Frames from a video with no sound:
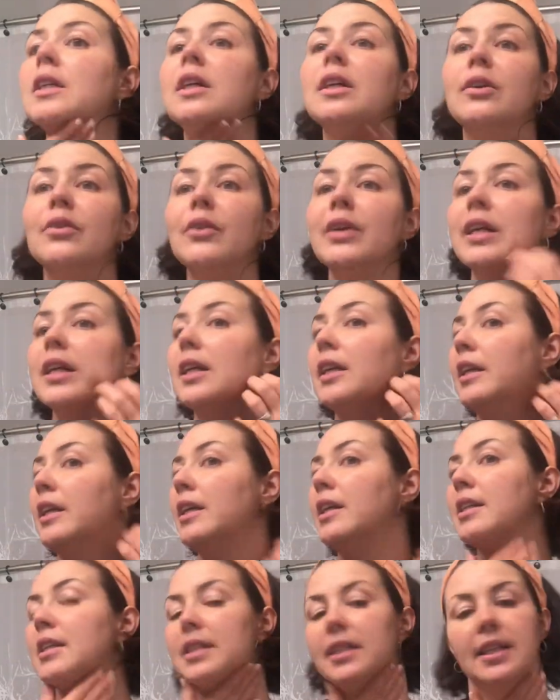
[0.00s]
wrinkly
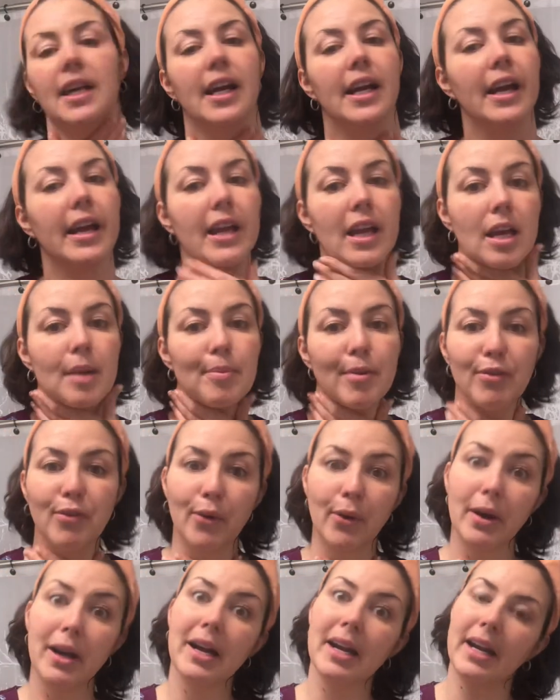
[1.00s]
and saggy
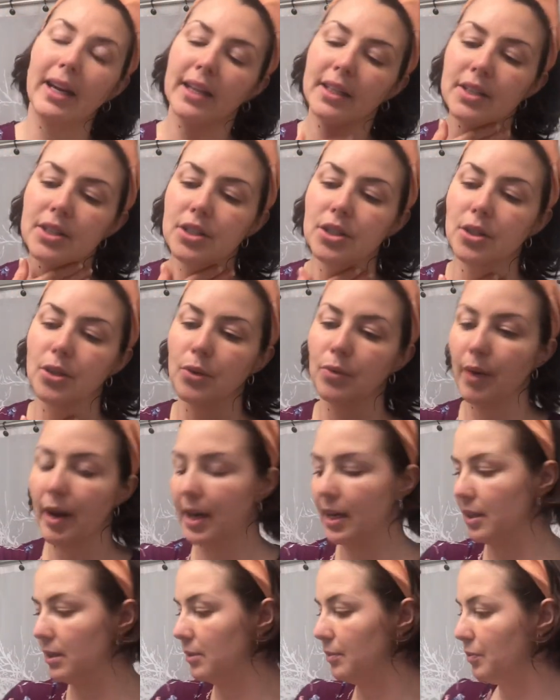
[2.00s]
before it needs to,
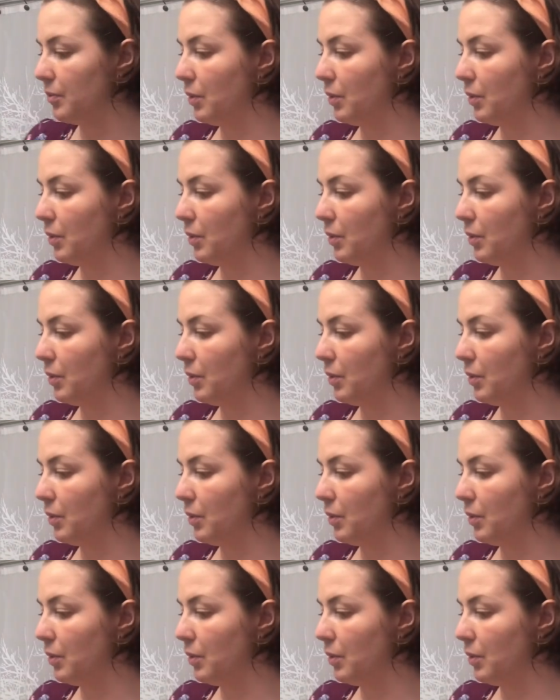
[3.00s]
right?